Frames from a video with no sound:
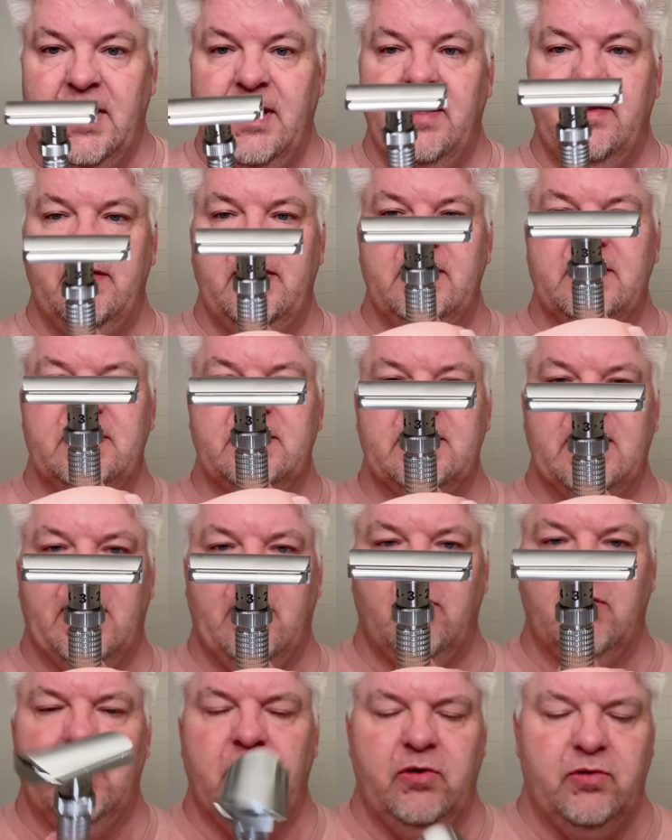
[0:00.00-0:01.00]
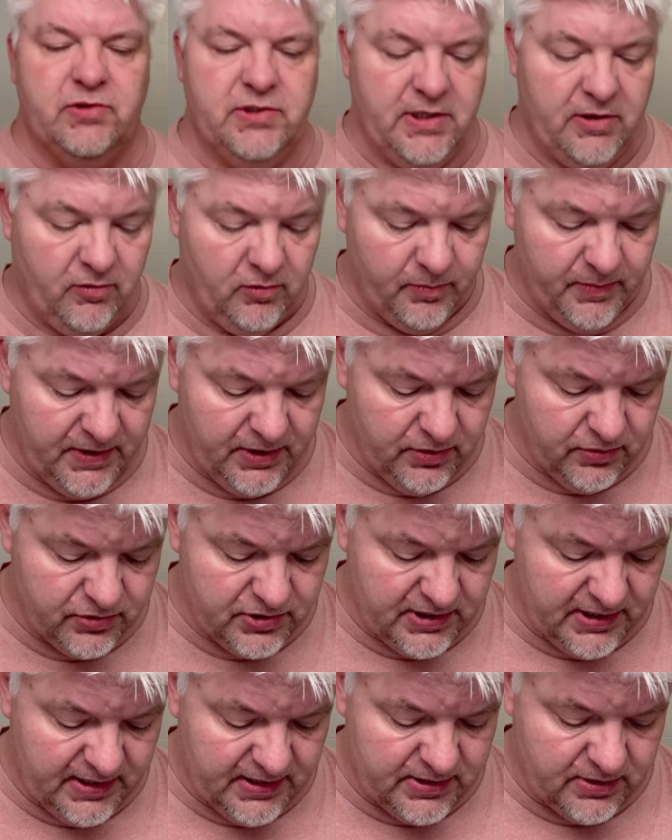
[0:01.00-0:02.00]
this is how it looks. I will be
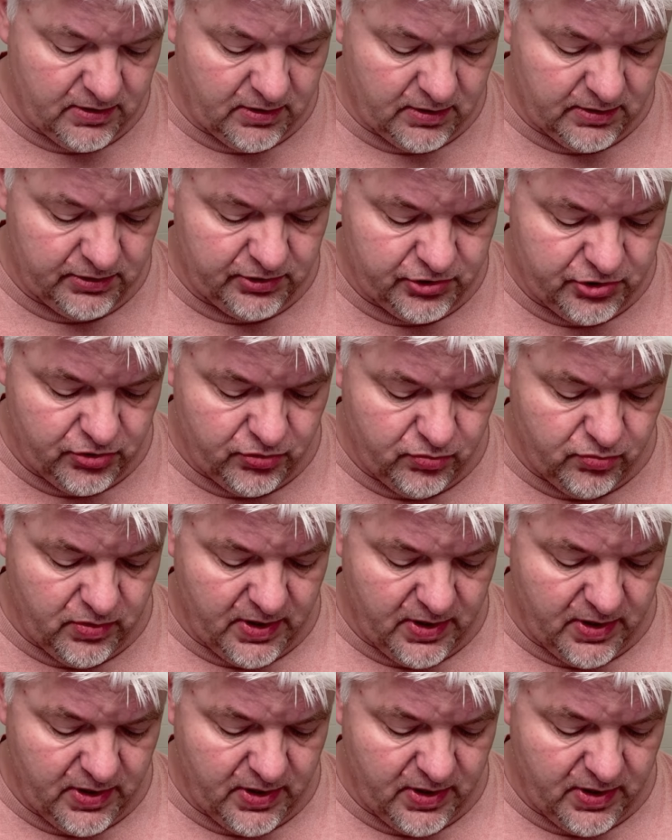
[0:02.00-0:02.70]
using it on two